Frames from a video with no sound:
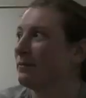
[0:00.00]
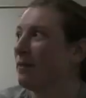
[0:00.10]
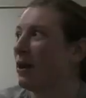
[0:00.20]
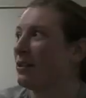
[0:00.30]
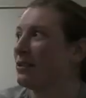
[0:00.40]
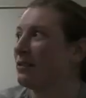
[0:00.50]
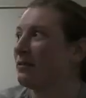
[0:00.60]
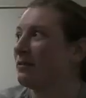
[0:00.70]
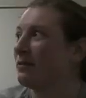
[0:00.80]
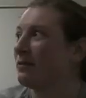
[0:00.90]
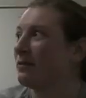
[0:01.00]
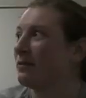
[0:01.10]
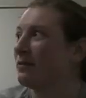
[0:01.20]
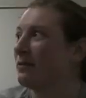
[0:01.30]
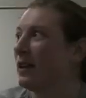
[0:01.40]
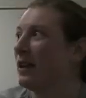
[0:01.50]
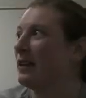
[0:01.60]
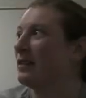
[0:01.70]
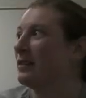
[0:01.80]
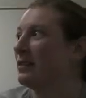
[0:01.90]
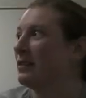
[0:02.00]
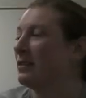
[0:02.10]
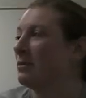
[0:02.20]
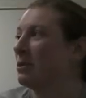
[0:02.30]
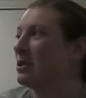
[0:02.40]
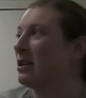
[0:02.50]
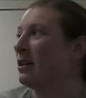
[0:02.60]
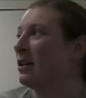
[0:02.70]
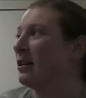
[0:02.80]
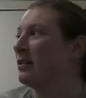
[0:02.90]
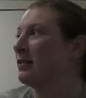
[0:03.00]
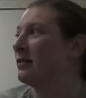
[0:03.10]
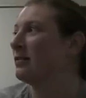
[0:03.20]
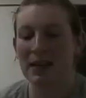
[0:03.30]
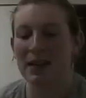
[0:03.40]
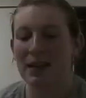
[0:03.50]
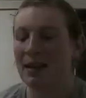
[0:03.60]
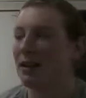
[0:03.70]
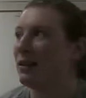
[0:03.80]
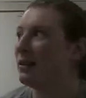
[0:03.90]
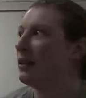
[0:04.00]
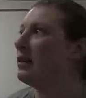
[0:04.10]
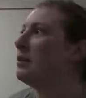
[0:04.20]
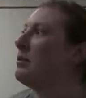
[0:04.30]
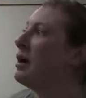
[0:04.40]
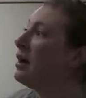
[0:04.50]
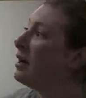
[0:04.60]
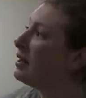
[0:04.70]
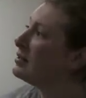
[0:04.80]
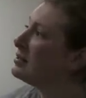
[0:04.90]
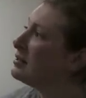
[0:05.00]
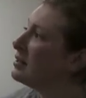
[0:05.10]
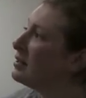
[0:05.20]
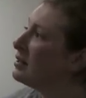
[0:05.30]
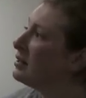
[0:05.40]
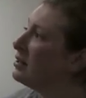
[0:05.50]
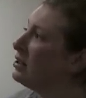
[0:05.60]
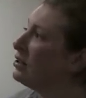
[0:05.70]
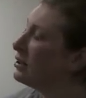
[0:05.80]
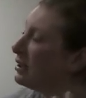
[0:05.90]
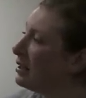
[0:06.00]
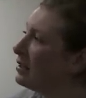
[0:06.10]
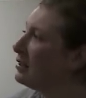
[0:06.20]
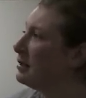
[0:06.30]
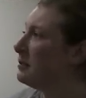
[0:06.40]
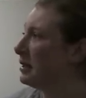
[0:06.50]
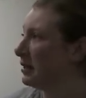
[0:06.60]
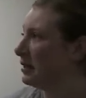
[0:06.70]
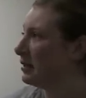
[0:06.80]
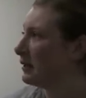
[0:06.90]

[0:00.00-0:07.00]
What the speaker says: Boss. Hey, put a sock in it. Boss. You're killing me.